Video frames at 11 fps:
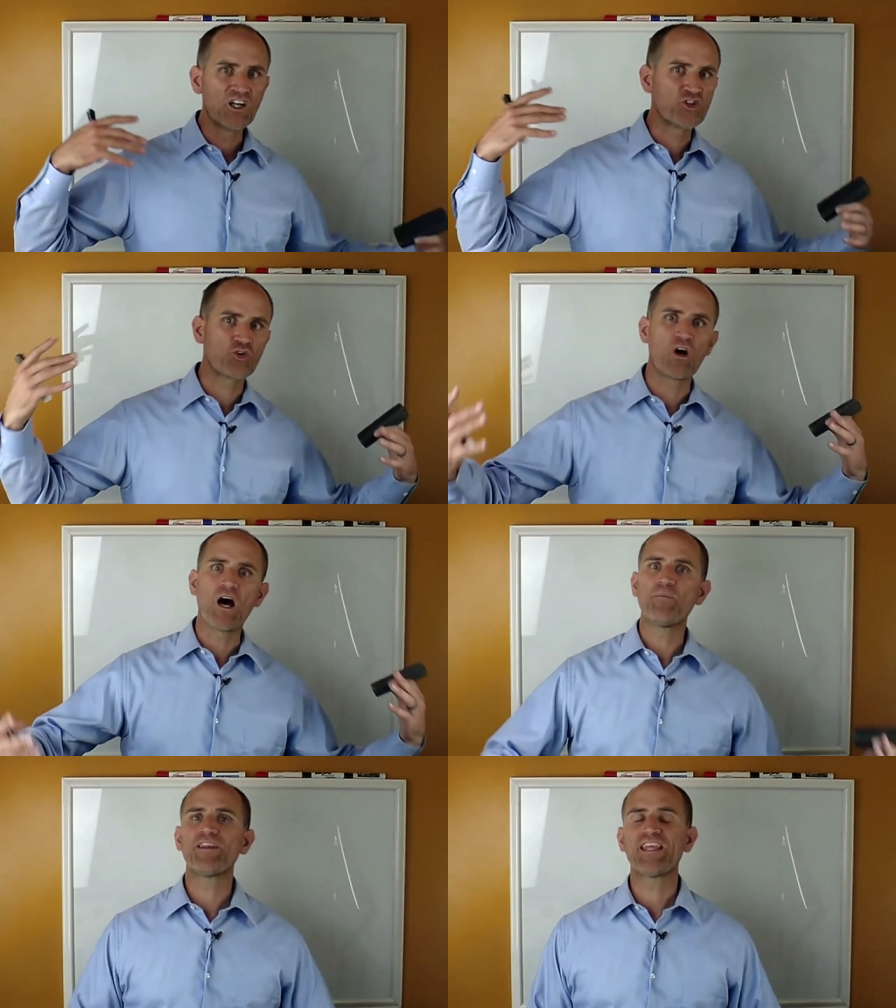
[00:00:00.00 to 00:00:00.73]

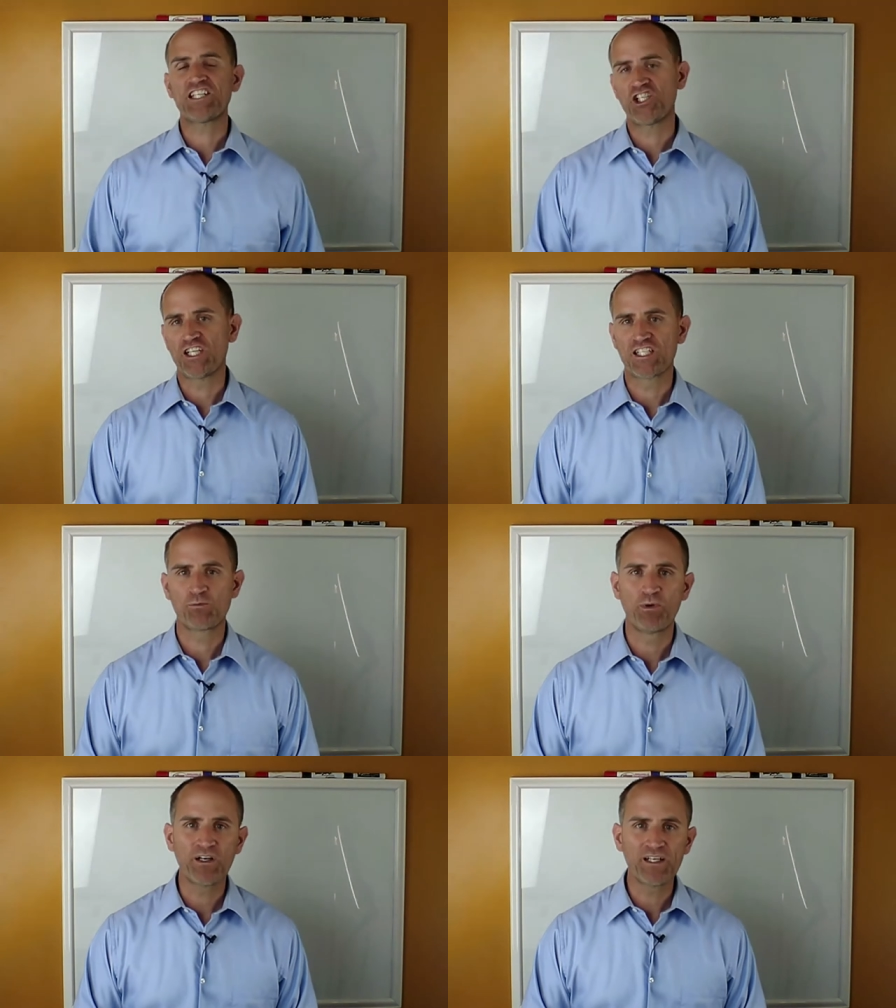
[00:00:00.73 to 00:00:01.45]
trauma that she
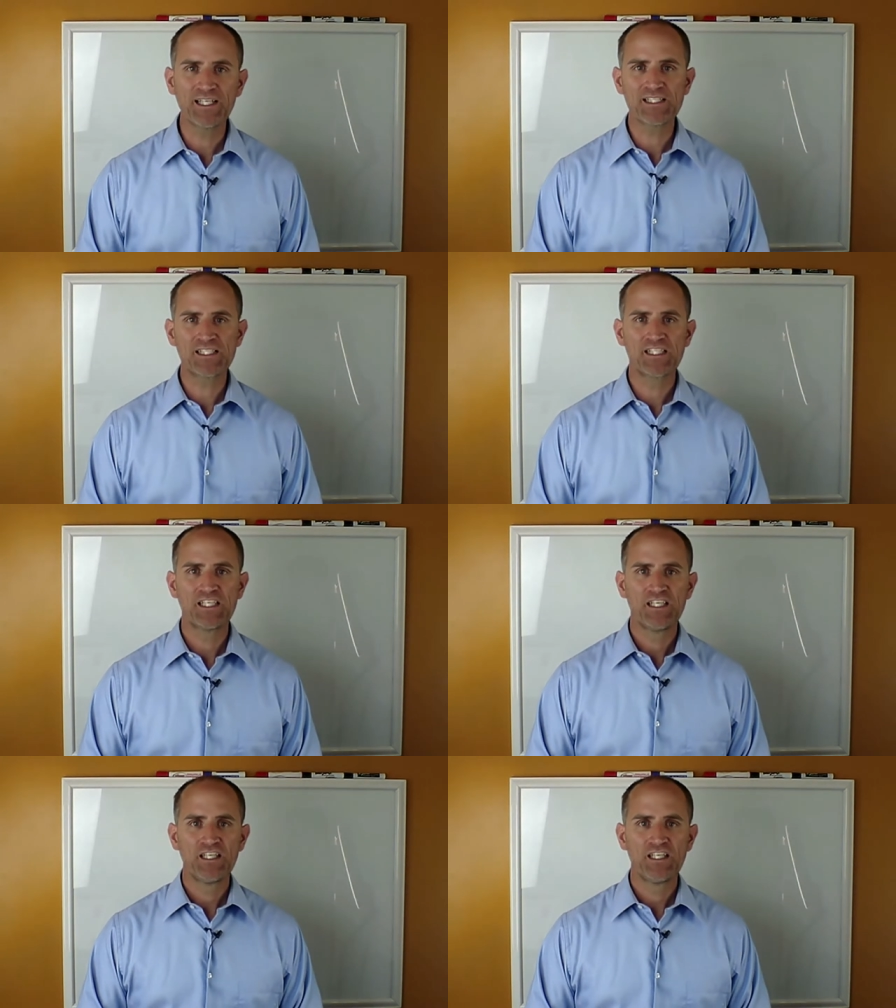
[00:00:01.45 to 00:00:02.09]
experienced.